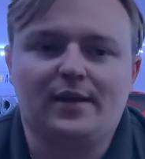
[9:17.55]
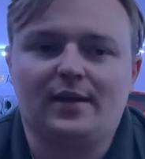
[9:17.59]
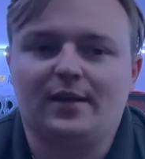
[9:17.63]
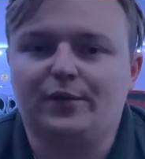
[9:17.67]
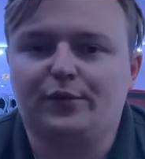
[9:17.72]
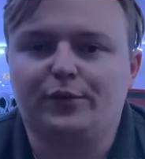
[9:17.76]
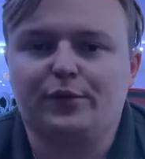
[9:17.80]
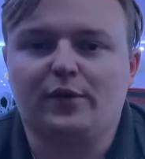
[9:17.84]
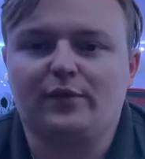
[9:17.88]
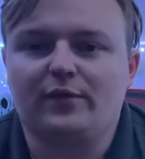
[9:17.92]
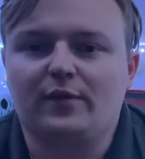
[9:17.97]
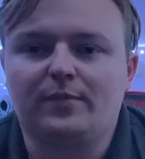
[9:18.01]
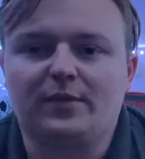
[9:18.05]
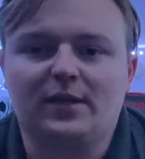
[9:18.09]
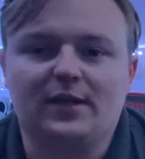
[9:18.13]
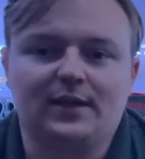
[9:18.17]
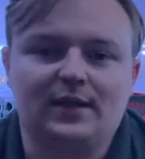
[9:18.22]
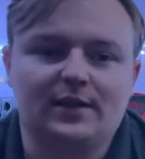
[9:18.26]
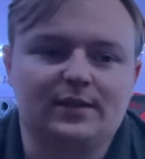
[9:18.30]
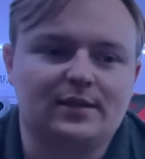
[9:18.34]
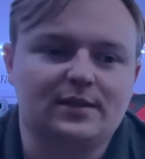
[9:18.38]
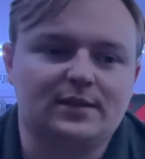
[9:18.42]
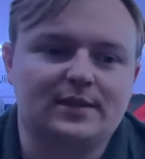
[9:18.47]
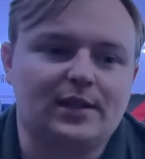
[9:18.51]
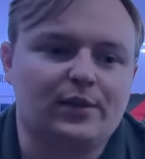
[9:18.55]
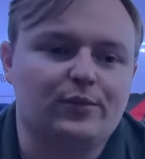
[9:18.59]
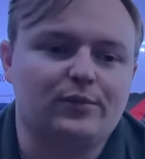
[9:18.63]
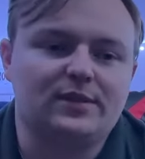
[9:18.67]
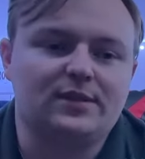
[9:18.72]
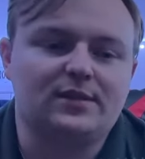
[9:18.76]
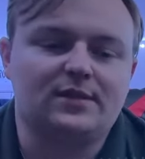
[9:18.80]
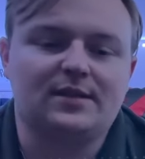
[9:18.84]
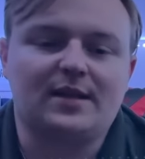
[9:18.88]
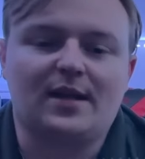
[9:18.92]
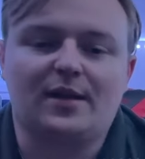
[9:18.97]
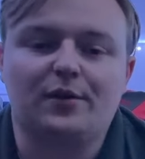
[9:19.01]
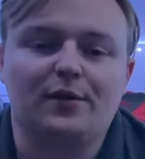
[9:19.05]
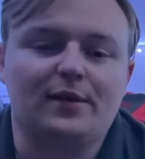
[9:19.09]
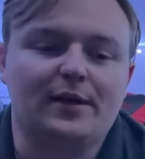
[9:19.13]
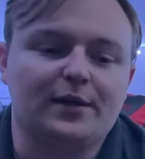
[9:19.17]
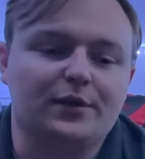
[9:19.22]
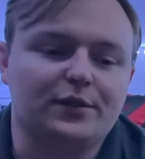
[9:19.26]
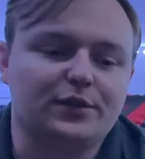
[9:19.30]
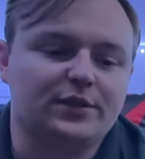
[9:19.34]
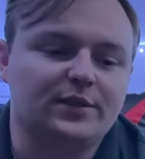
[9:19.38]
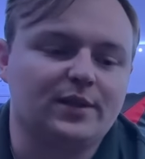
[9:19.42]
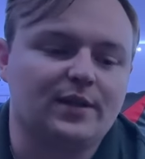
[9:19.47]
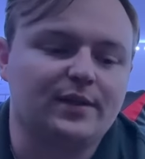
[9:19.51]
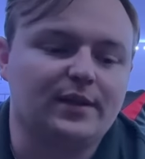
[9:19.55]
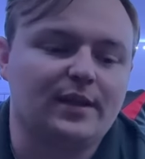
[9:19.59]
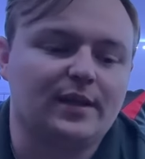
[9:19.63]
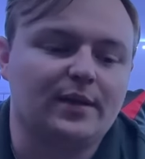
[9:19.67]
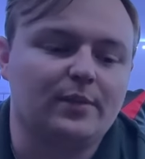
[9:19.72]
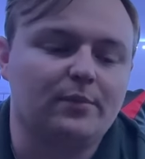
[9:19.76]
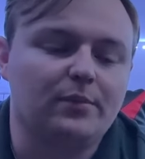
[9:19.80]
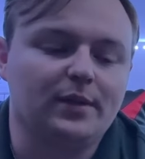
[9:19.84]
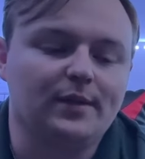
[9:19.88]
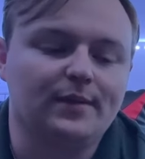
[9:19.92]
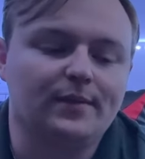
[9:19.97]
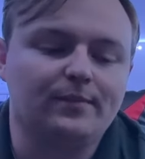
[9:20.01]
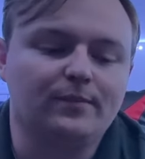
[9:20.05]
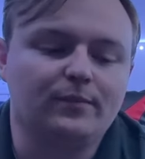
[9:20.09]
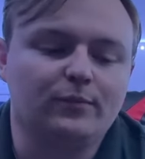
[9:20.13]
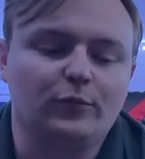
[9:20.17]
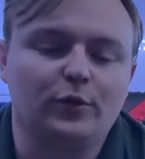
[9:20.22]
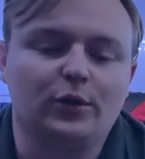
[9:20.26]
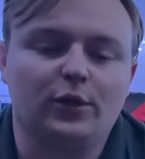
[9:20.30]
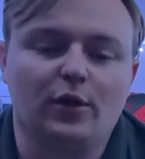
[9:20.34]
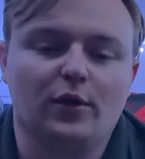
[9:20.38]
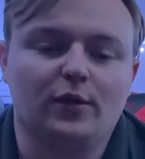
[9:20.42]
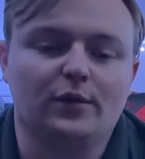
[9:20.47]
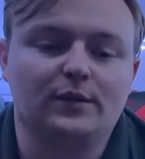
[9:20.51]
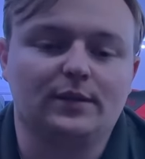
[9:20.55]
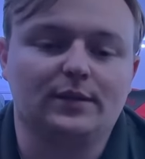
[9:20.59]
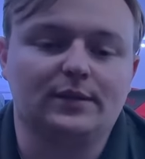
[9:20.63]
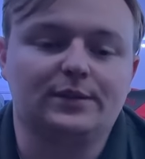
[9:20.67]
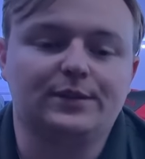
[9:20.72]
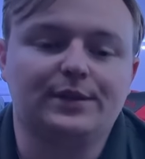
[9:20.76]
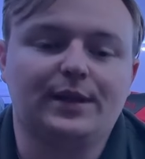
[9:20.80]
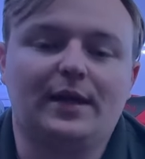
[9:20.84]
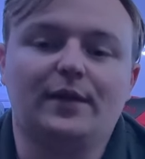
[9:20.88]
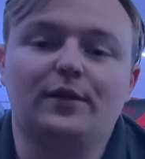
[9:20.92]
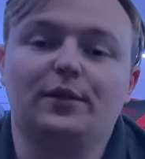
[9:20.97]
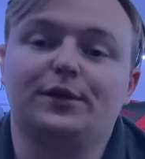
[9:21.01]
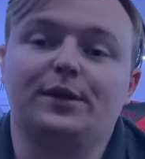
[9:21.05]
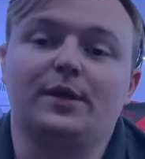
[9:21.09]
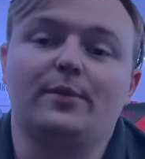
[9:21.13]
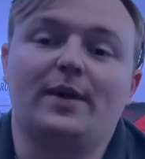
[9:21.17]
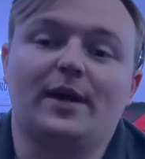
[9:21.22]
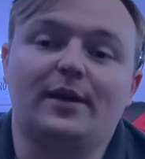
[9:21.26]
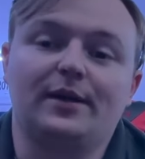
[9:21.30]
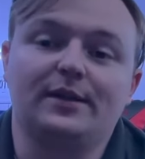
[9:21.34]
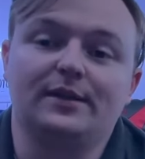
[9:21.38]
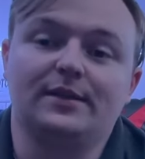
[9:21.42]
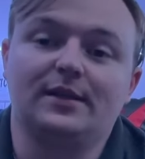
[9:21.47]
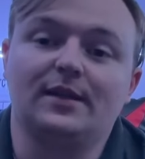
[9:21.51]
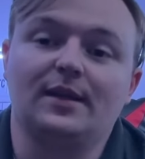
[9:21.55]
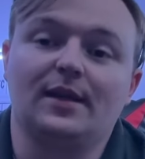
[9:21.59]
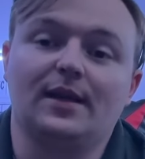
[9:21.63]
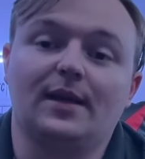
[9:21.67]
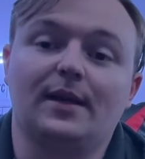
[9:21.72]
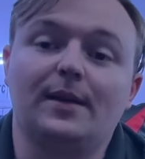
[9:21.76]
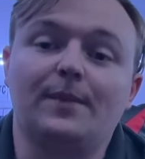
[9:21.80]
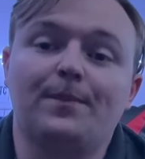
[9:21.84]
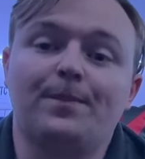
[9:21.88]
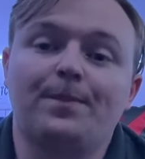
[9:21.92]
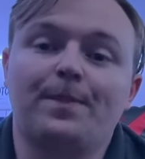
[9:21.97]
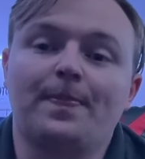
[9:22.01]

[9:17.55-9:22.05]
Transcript: I don't know if I'm going to get this out Saturday or Sunday, but regardless, I learned about it today.